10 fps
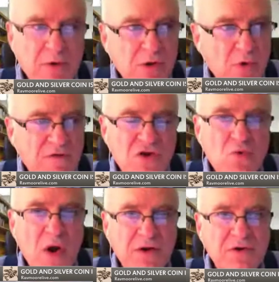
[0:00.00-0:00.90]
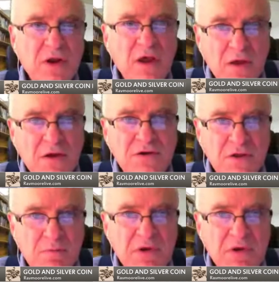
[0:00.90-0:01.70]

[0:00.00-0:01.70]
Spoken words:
Well, if you wait till the Big